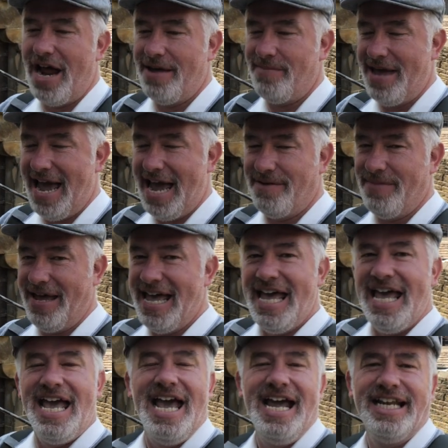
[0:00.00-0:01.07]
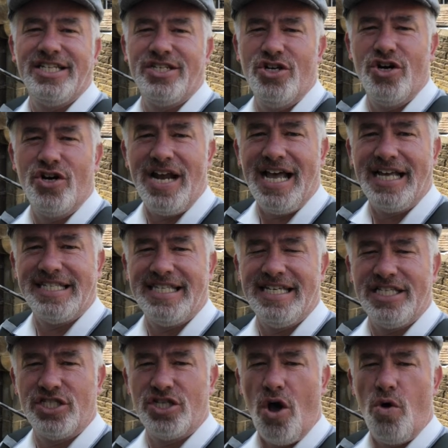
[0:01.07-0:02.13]
right behind me. And it's known as
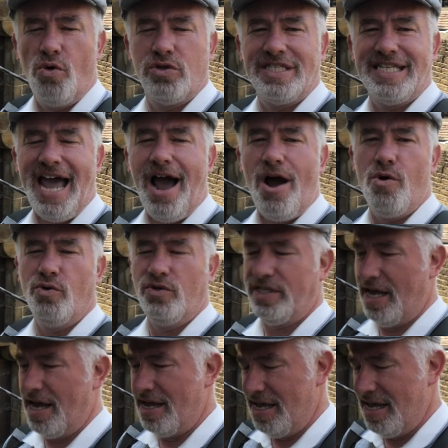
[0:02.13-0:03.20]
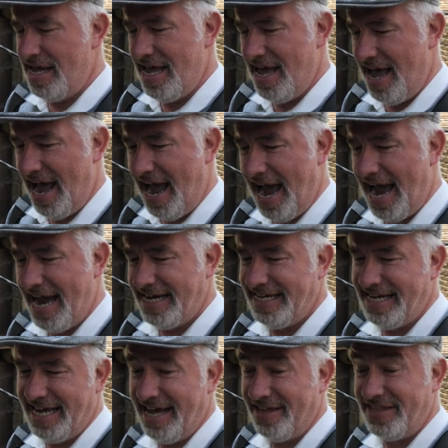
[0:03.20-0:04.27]
the Told Towser.
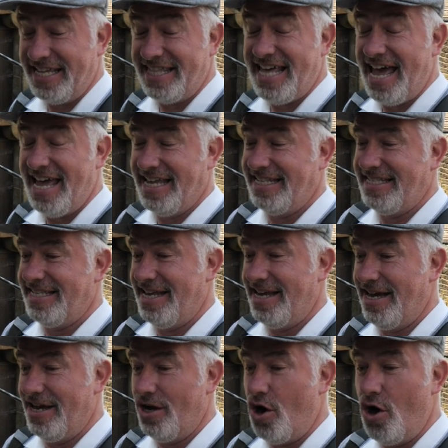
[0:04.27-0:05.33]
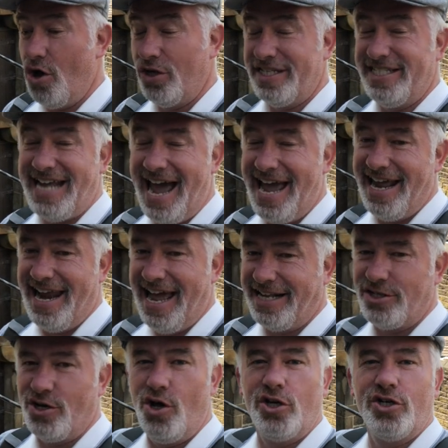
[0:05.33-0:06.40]
And I think that is old
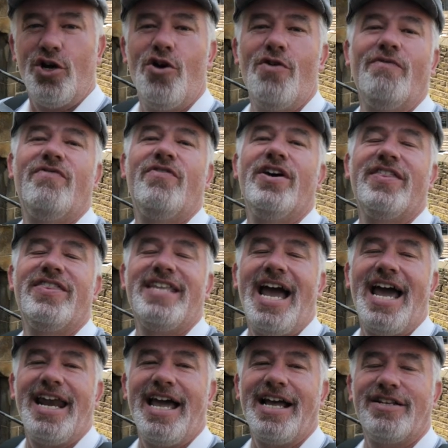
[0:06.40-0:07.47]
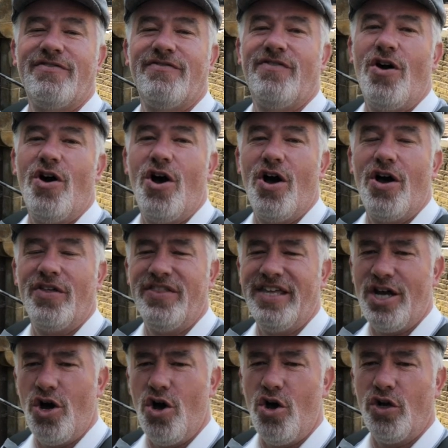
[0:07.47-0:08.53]
Holmfirth dialect for
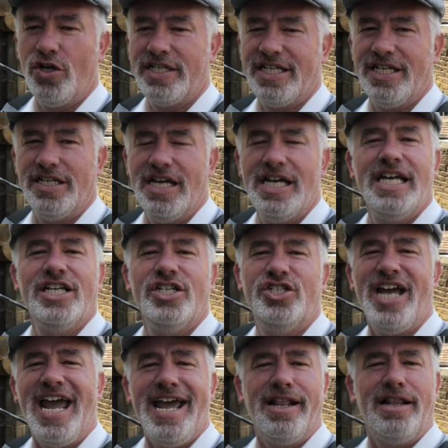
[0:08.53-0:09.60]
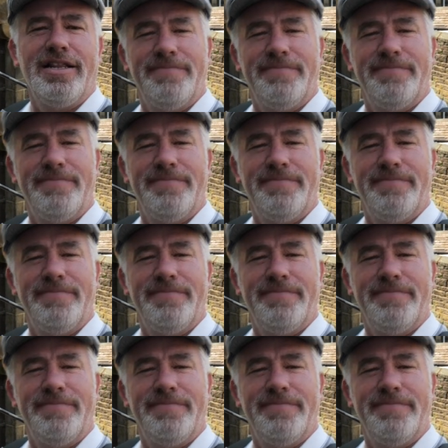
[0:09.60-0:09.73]
the old jail.